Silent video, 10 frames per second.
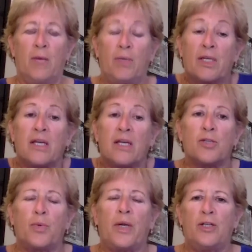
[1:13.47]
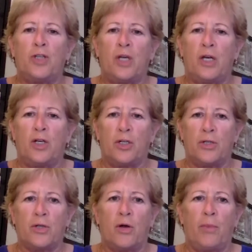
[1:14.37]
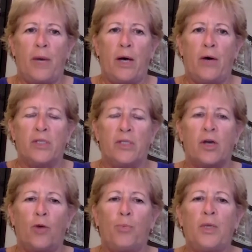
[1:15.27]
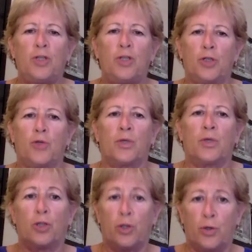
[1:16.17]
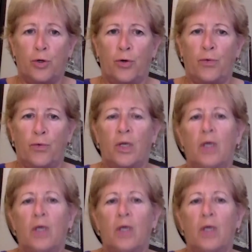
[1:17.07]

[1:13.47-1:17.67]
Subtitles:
because that's what education is all about, is helping children learn